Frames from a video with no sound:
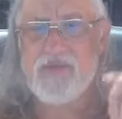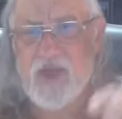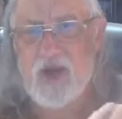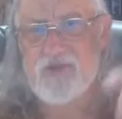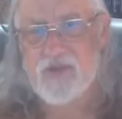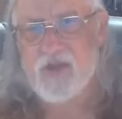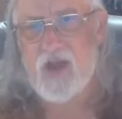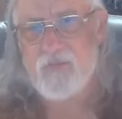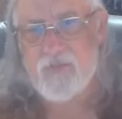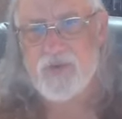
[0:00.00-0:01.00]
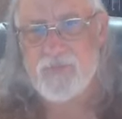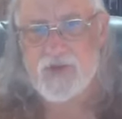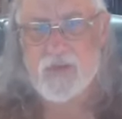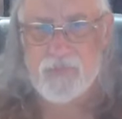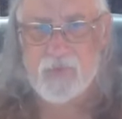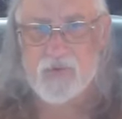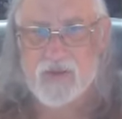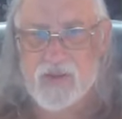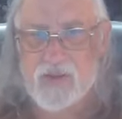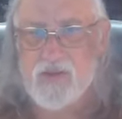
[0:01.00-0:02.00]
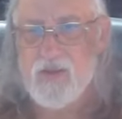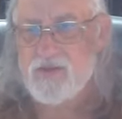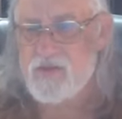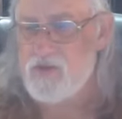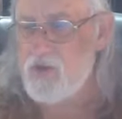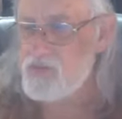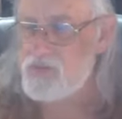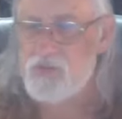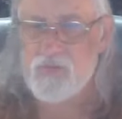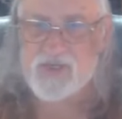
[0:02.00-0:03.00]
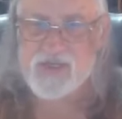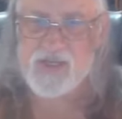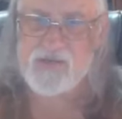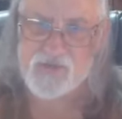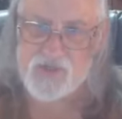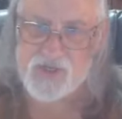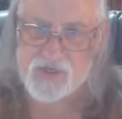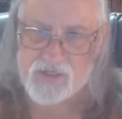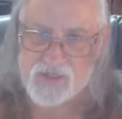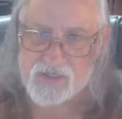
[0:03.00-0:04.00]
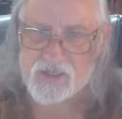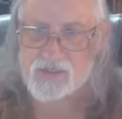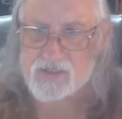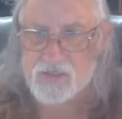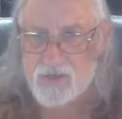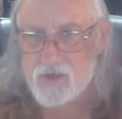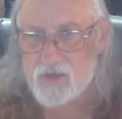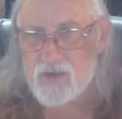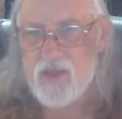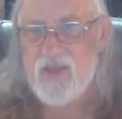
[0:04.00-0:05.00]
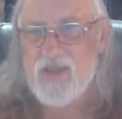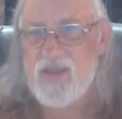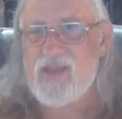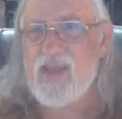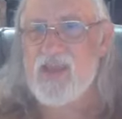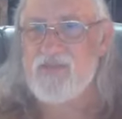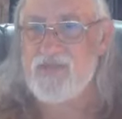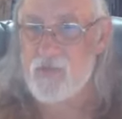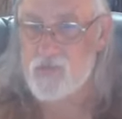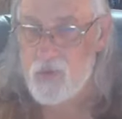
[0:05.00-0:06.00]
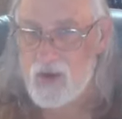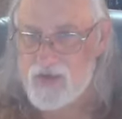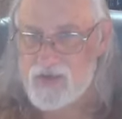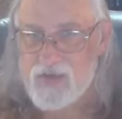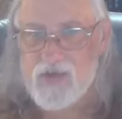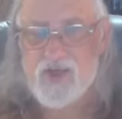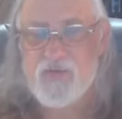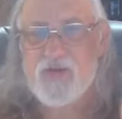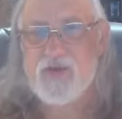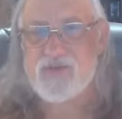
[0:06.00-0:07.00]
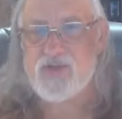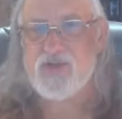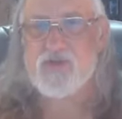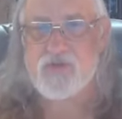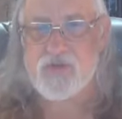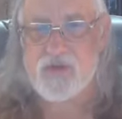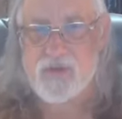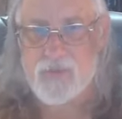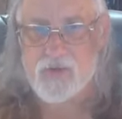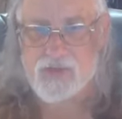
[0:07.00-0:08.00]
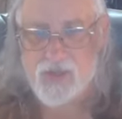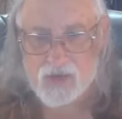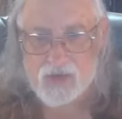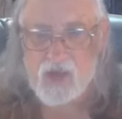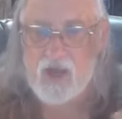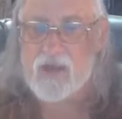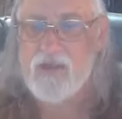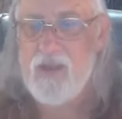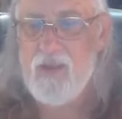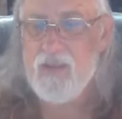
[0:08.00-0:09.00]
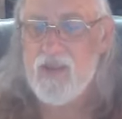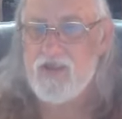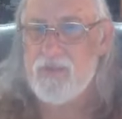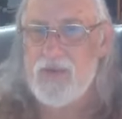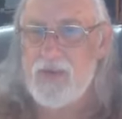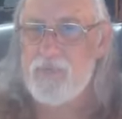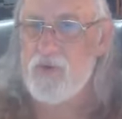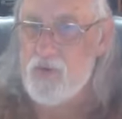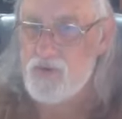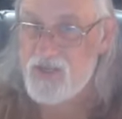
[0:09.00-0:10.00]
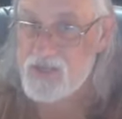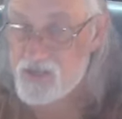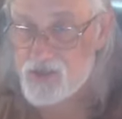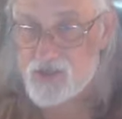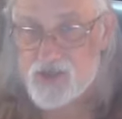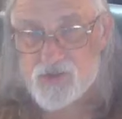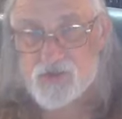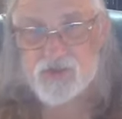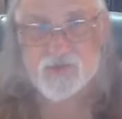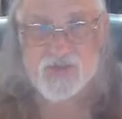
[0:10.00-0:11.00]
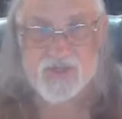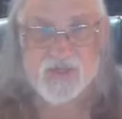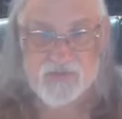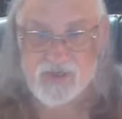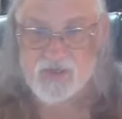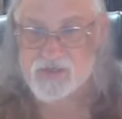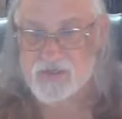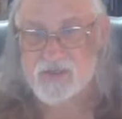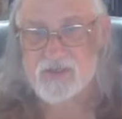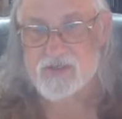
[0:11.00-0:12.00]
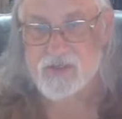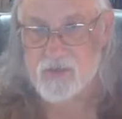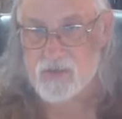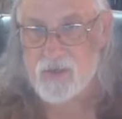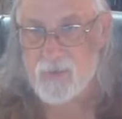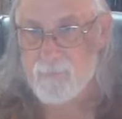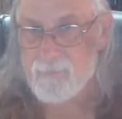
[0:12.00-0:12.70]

a child of God when you become born again. To those who received Jesus as Lord, he gave the right to become children of the Most High God. And the people who didn't choose to receive Jesus as Lord